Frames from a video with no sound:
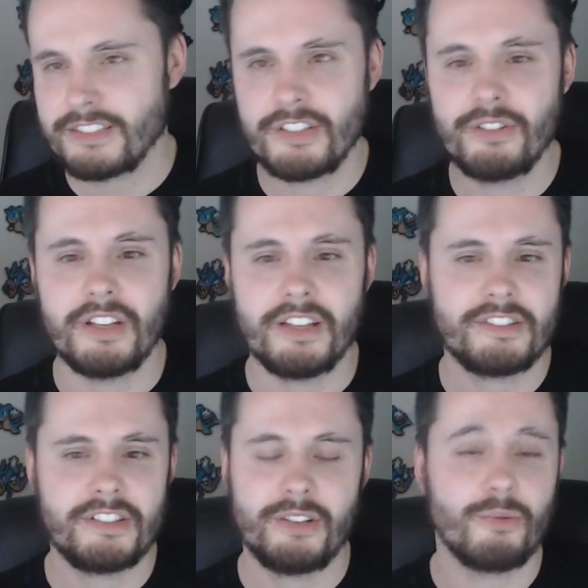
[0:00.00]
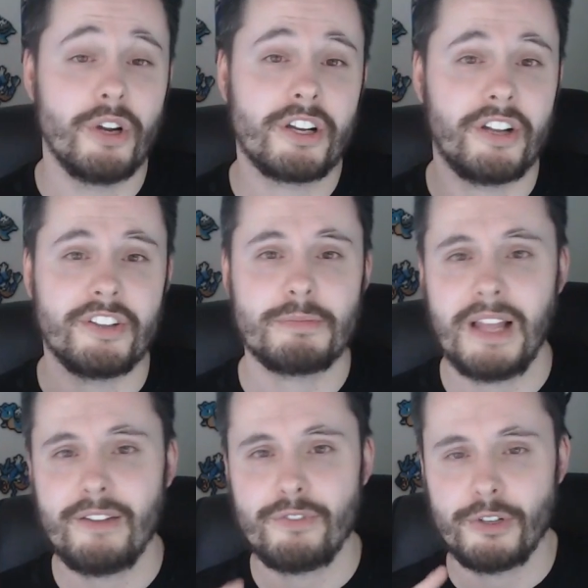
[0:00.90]
do this, work on this
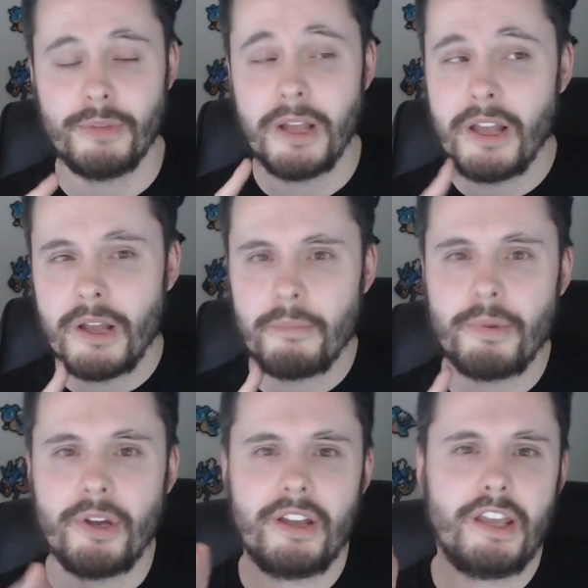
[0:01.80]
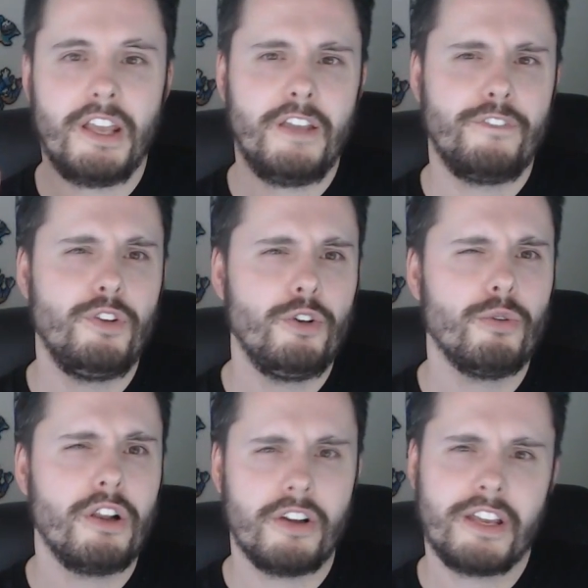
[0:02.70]
platform. But if
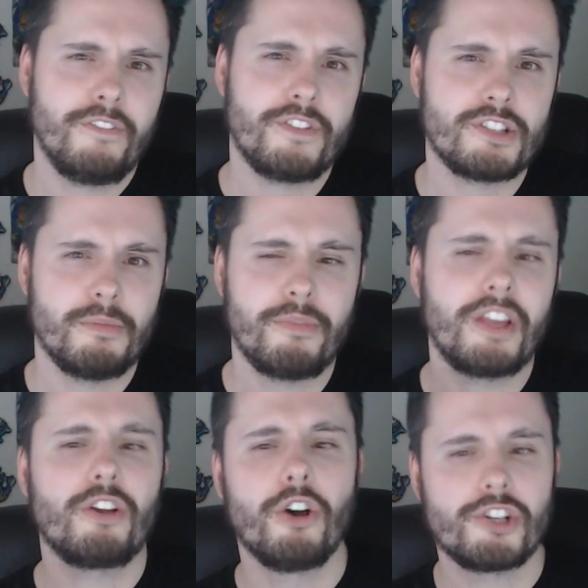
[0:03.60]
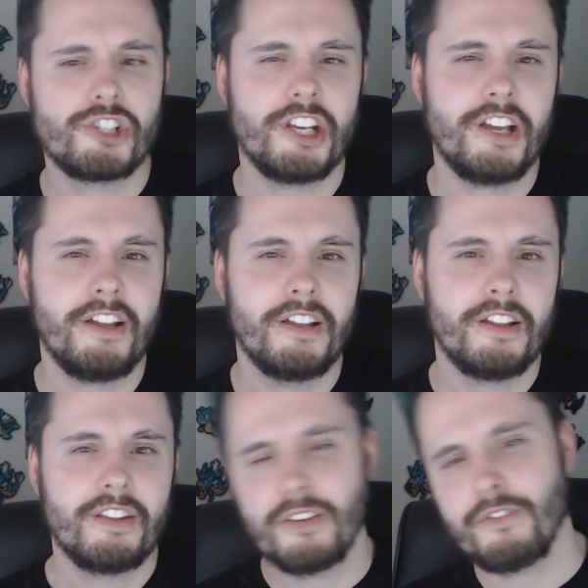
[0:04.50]
you are looking for something cushier
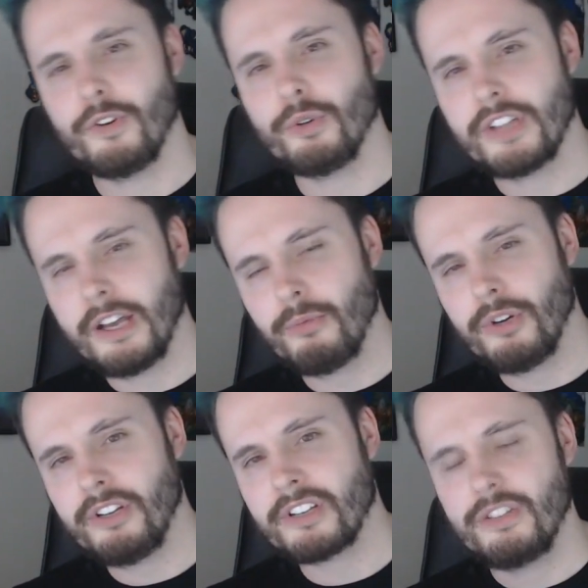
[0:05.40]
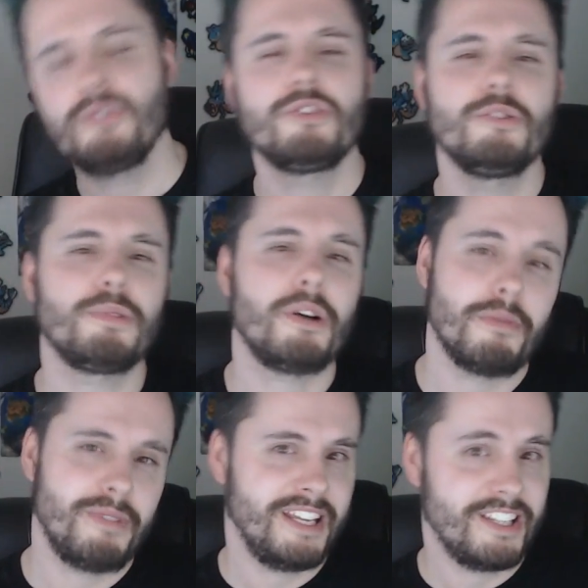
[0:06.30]
than full-time work, YouTube
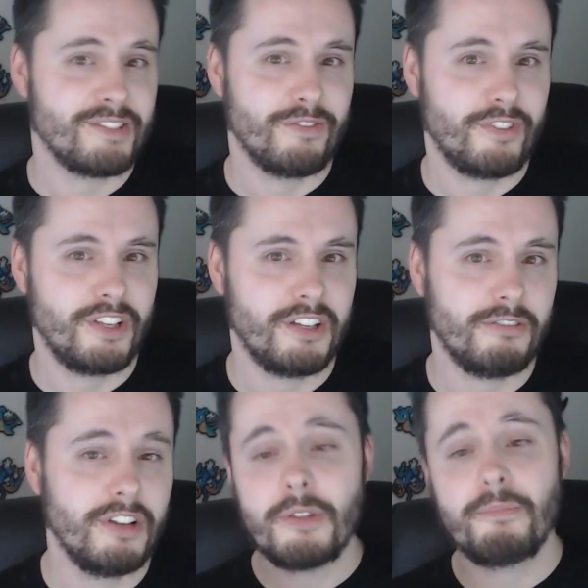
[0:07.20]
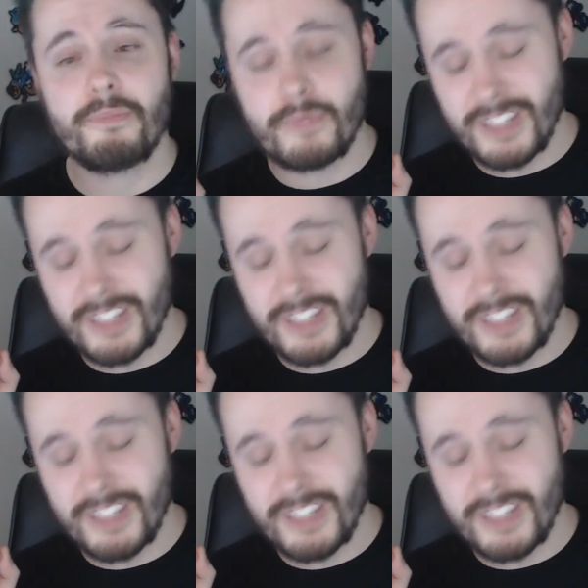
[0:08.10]
probably isn't for you. The